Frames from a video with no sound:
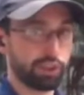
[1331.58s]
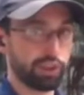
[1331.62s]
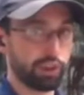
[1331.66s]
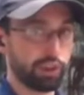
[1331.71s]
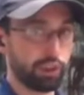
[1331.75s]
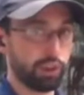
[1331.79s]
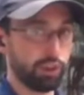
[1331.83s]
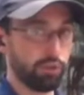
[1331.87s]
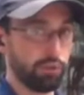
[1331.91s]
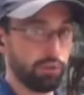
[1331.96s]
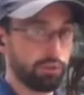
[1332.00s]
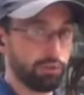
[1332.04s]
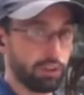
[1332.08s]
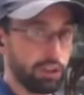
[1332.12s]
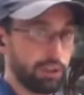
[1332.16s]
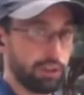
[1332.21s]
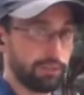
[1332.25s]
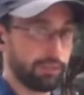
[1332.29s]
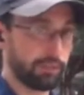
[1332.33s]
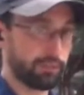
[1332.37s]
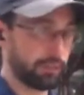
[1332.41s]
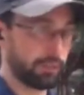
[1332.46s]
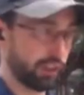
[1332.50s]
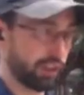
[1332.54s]
in June,
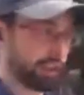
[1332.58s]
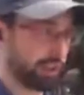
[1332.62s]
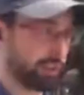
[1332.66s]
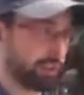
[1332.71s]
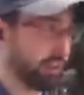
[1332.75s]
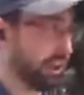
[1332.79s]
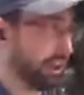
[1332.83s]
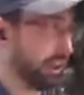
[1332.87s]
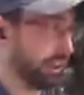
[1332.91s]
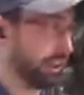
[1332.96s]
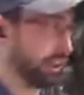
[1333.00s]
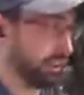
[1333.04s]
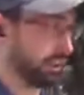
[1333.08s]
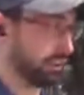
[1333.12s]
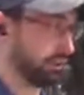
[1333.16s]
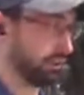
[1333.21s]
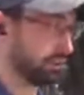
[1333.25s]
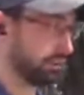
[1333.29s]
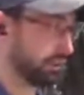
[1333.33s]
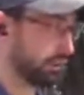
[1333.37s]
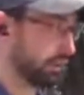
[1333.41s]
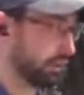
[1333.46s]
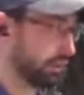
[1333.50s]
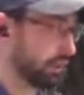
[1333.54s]
gave it fresh media,
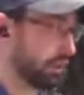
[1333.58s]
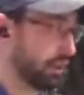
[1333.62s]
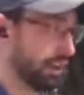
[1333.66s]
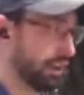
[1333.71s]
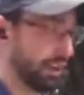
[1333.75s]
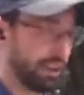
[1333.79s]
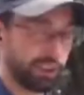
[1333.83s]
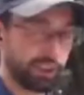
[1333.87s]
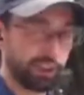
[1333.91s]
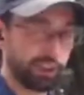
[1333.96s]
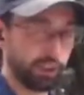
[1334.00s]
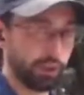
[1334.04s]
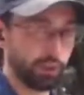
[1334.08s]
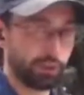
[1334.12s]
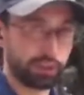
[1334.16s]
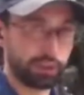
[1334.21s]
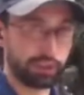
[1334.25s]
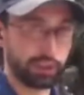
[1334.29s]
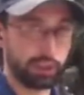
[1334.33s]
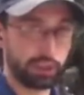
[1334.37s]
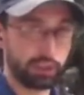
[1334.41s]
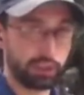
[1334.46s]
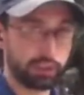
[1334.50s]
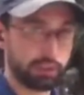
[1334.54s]
I soaked
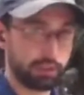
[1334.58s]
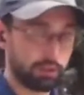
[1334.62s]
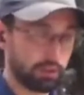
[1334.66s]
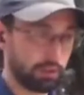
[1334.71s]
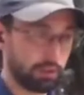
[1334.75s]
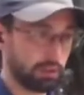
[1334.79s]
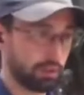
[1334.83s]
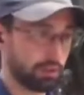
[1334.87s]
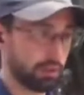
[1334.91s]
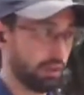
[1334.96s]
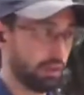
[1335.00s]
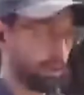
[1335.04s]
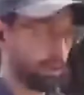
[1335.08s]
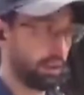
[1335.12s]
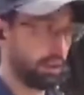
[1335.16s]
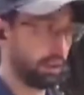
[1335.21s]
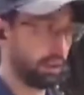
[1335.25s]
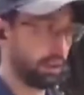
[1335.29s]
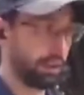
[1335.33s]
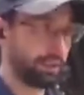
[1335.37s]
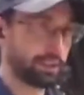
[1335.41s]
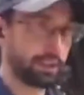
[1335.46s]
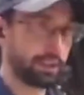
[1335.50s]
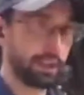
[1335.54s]
it
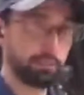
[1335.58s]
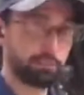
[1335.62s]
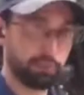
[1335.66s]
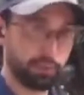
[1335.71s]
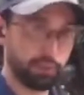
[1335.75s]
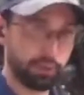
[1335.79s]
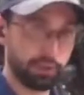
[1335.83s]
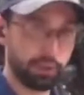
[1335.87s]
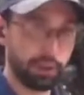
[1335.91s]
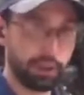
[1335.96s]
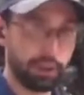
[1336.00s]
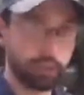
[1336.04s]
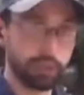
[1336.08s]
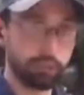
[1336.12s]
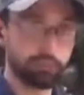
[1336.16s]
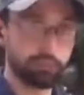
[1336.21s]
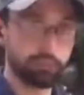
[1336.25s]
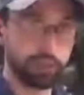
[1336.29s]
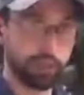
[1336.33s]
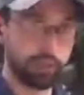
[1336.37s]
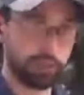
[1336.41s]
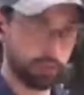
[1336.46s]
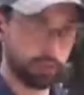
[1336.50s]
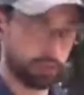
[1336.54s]
at that point,
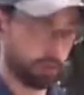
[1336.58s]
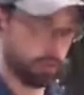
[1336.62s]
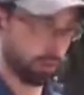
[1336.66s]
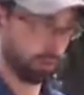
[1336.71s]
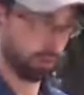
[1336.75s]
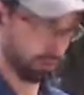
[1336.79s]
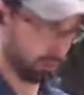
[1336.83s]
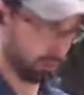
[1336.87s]
brought the